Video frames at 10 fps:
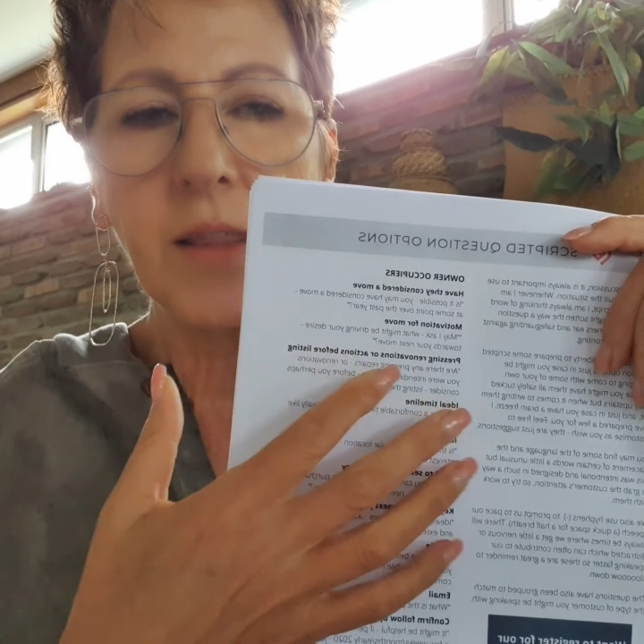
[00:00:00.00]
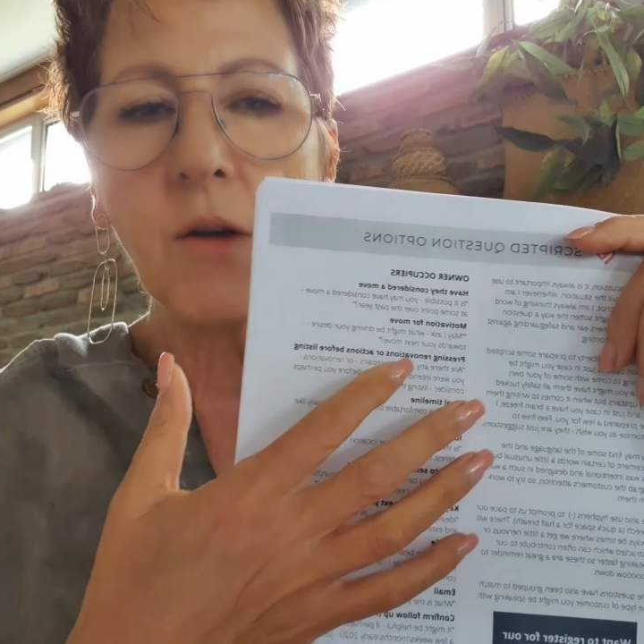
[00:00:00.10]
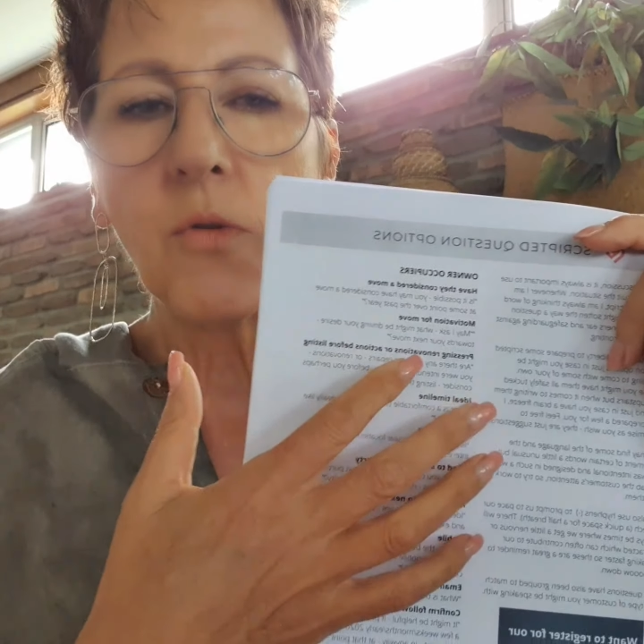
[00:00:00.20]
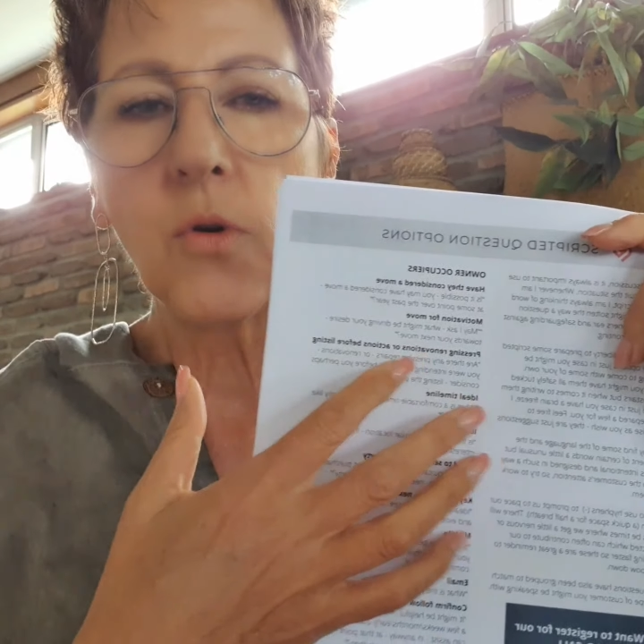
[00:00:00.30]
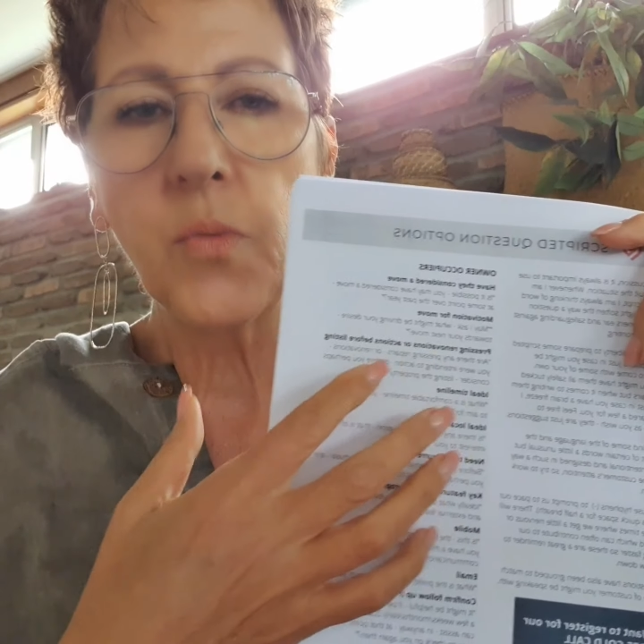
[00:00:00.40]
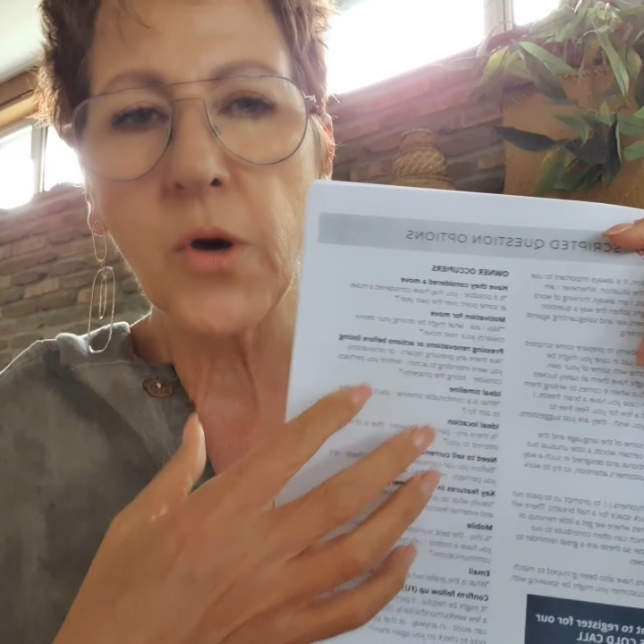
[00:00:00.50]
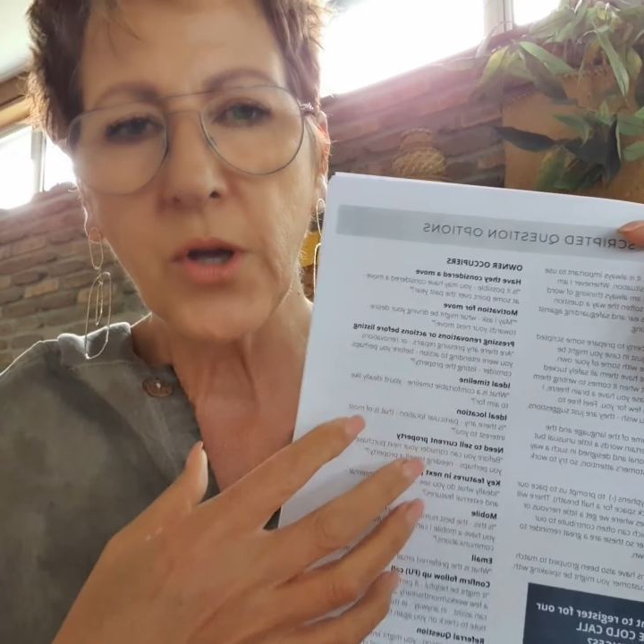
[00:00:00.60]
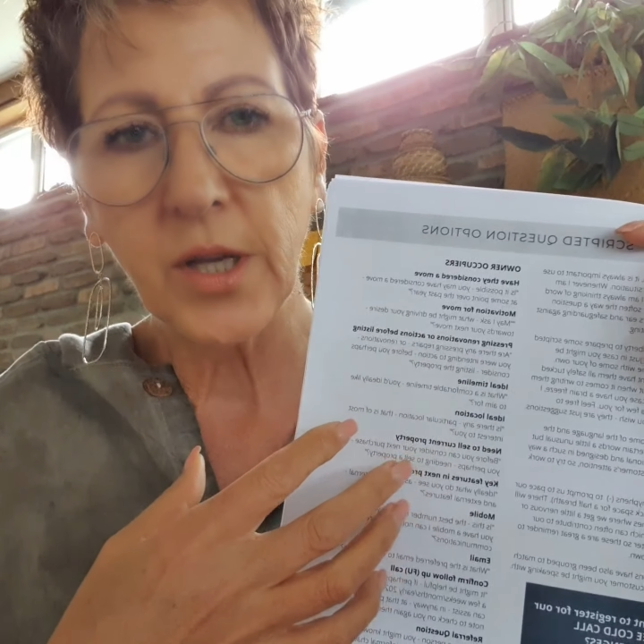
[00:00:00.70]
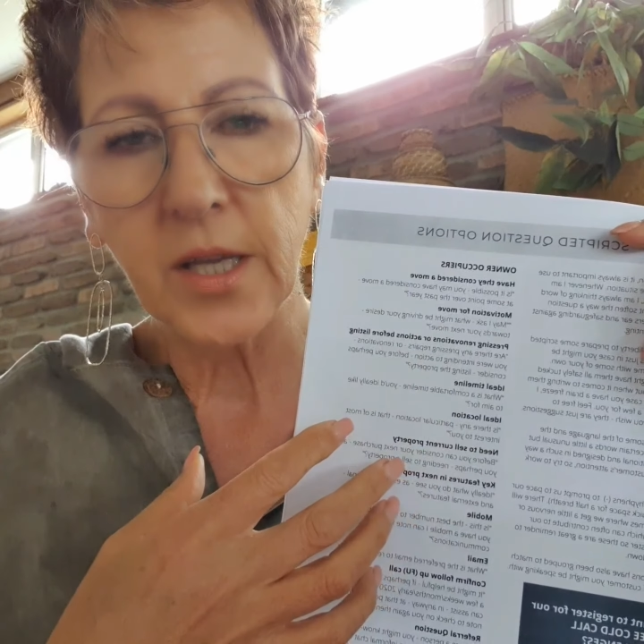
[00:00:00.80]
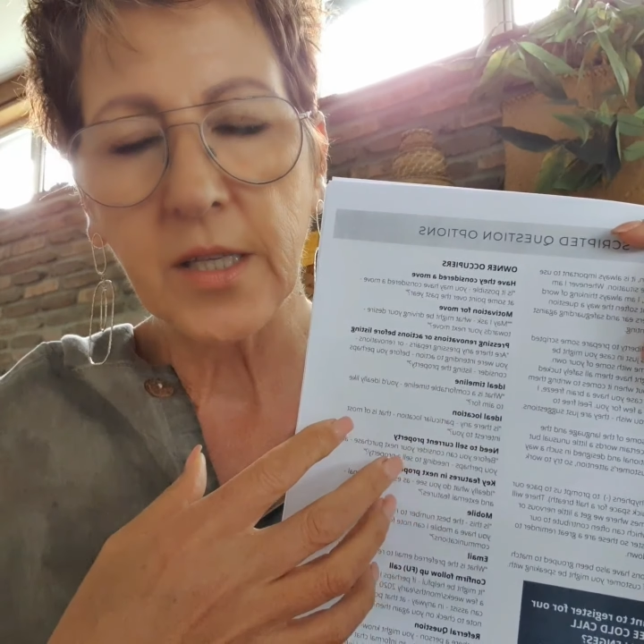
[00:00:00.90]
and they're all
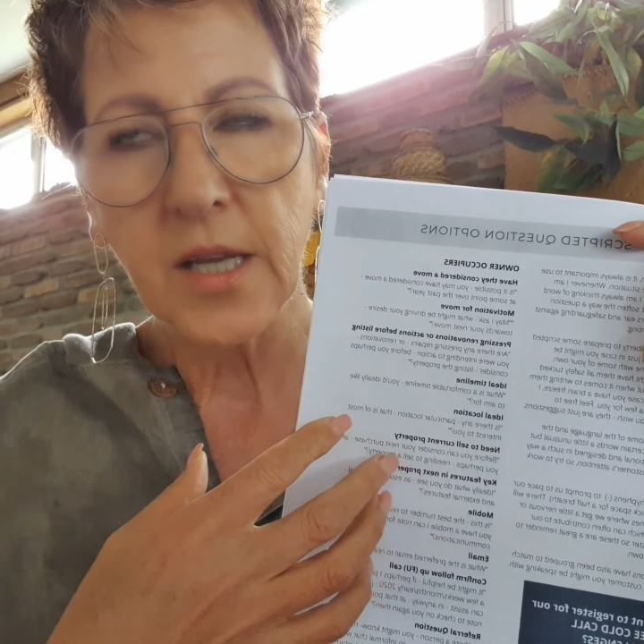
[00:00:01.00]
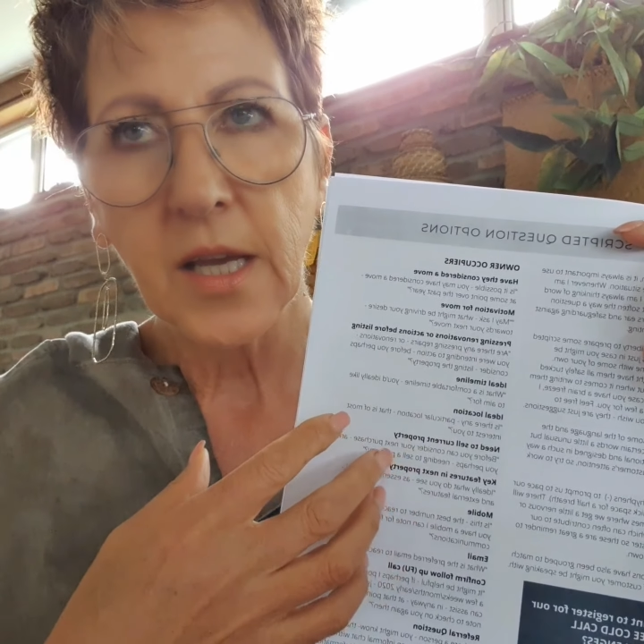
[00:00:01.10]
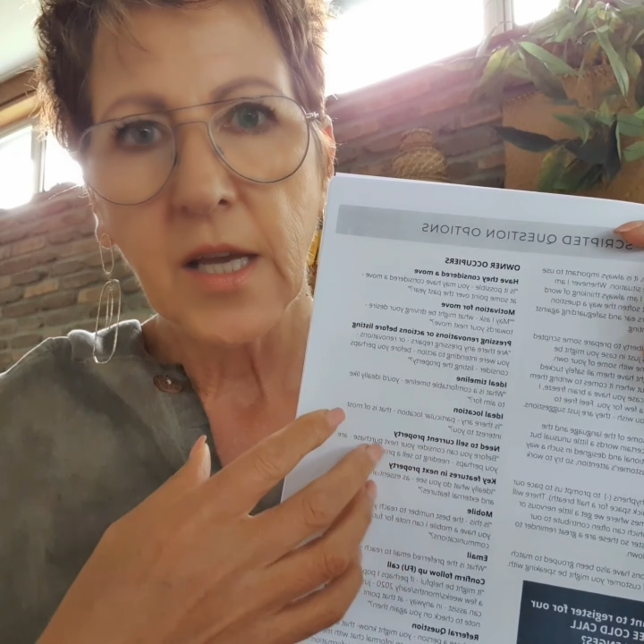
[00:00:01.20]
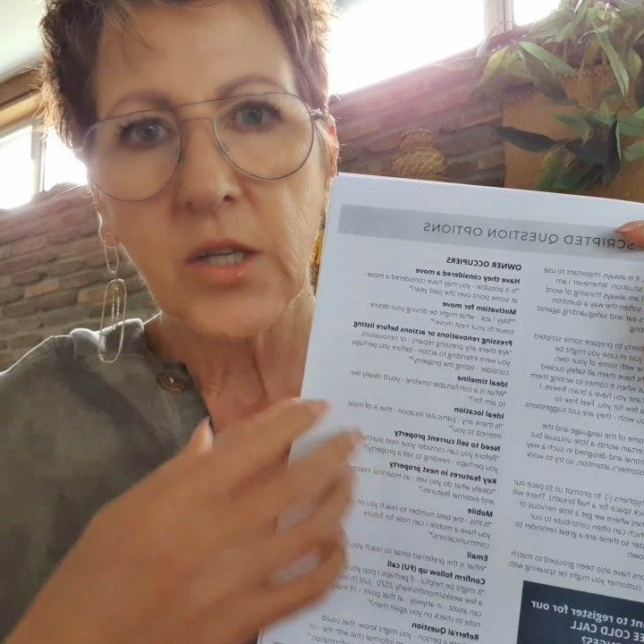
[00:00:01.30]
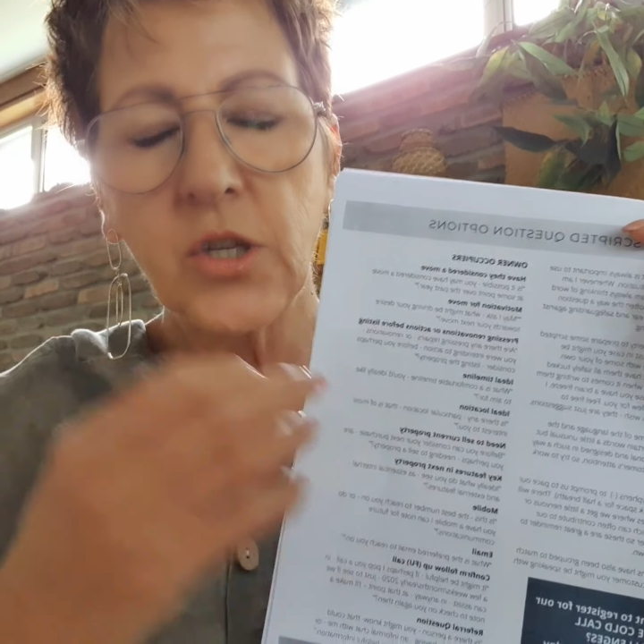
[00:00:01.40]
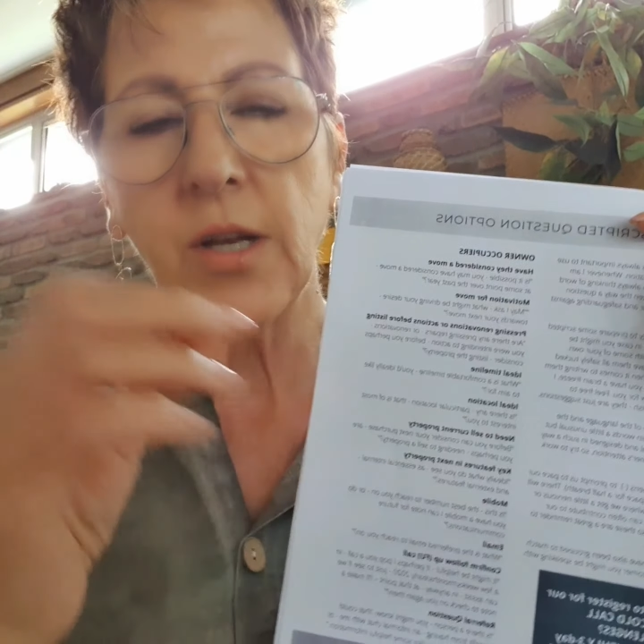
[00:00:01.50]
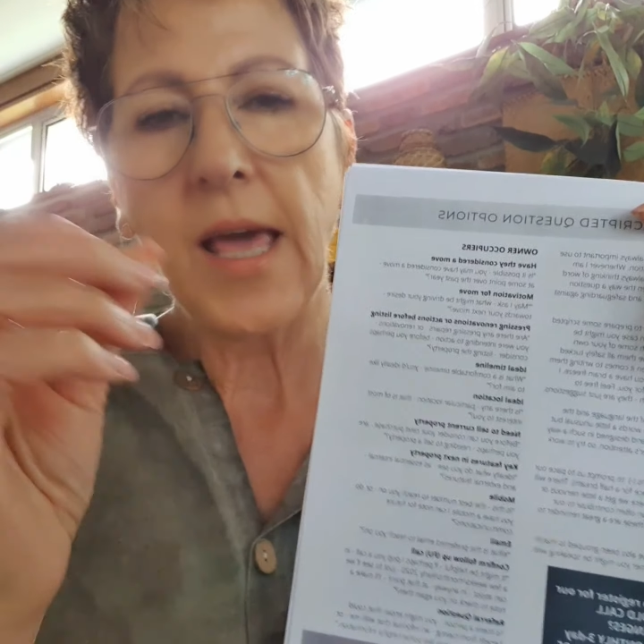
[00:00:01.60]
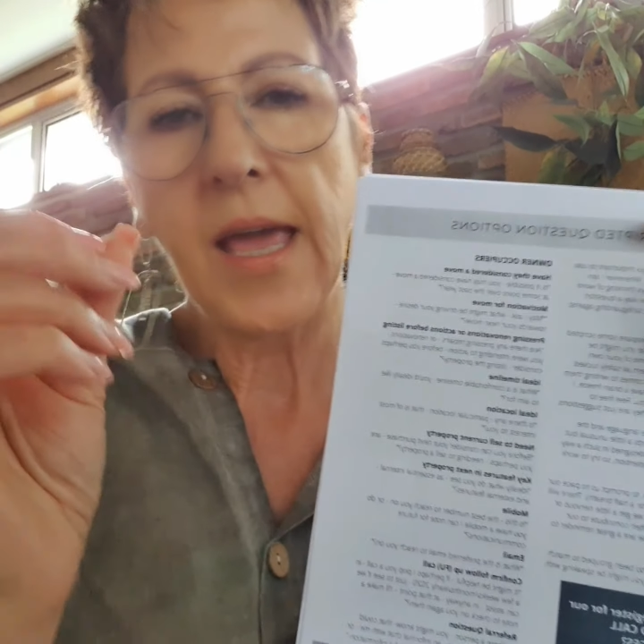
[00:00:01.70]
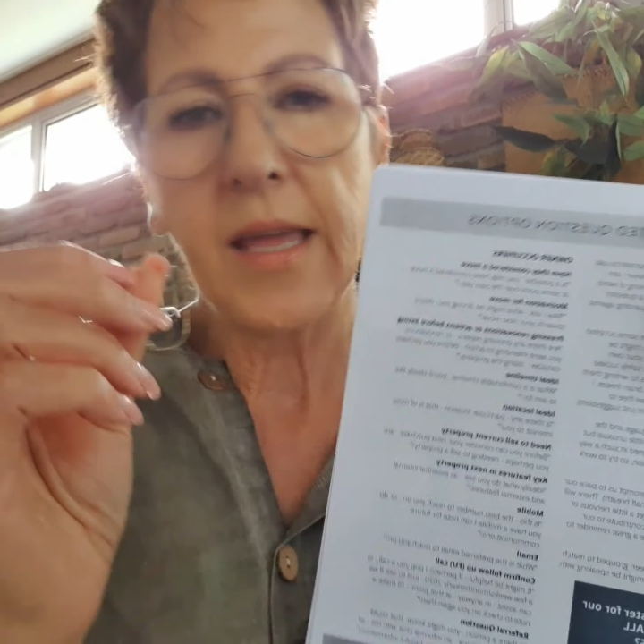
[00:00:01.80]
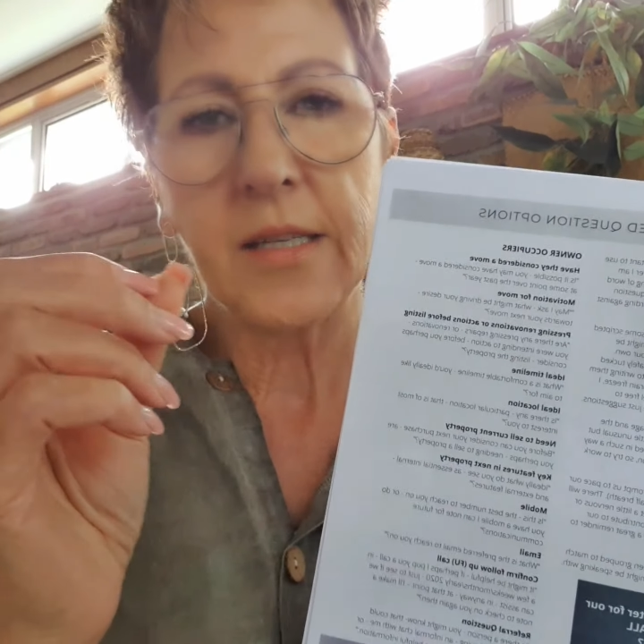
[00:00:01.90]
worded to
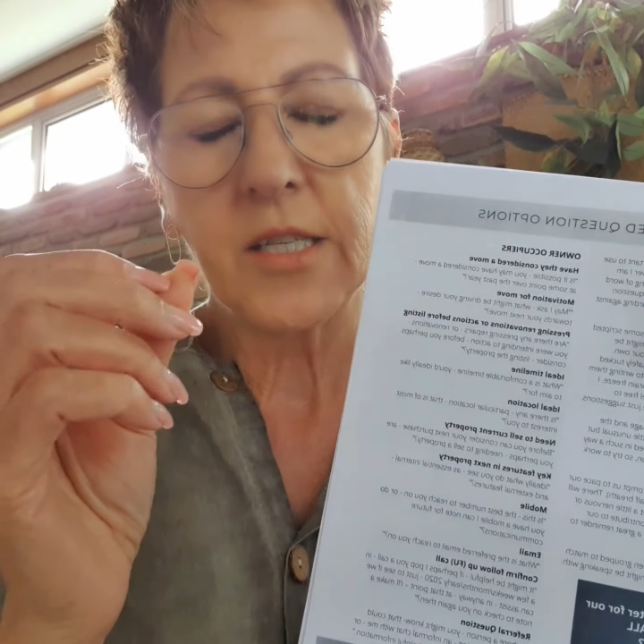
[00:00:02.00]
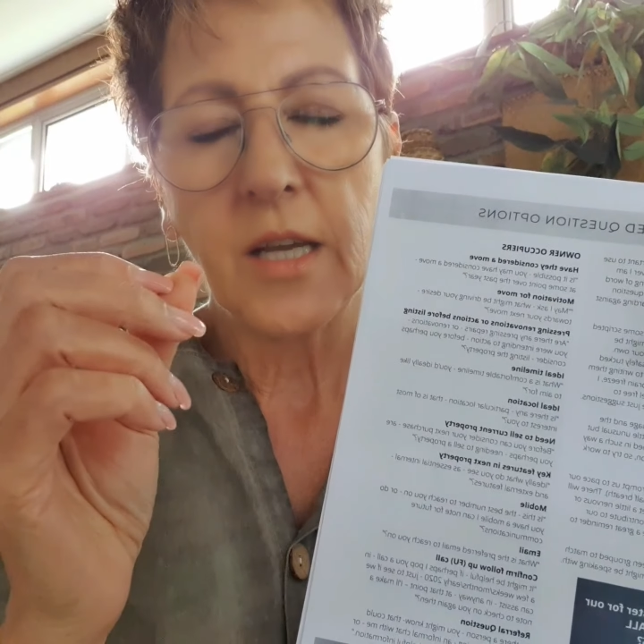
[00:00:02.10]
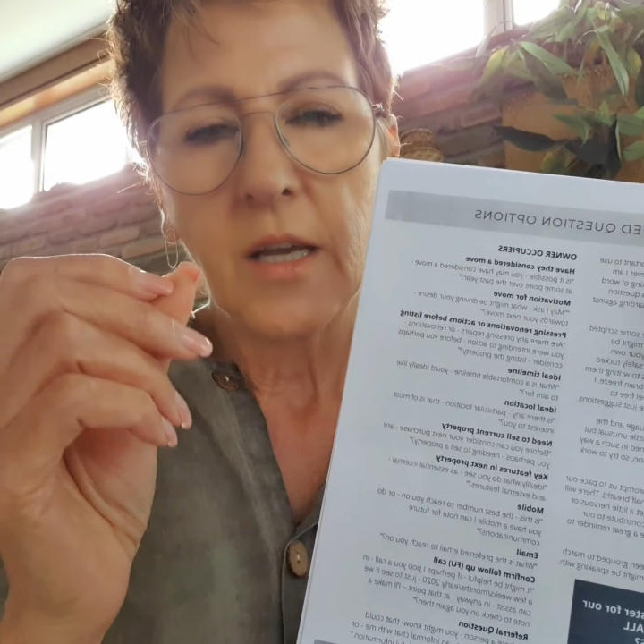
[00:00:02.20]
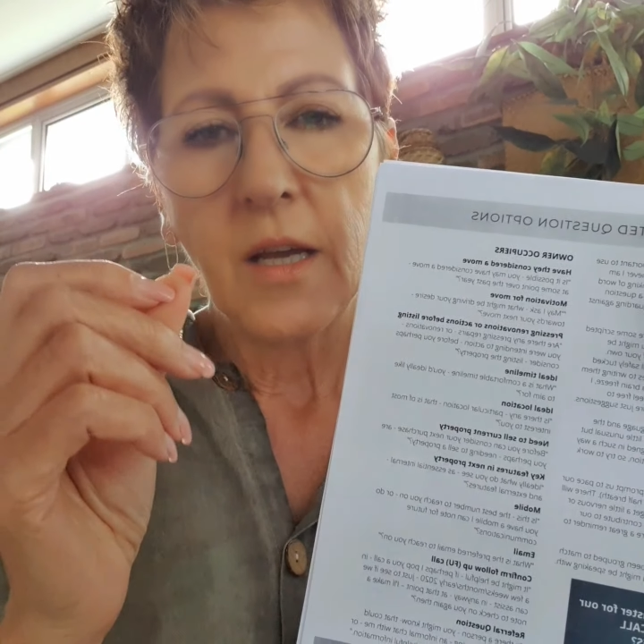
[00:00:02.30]
land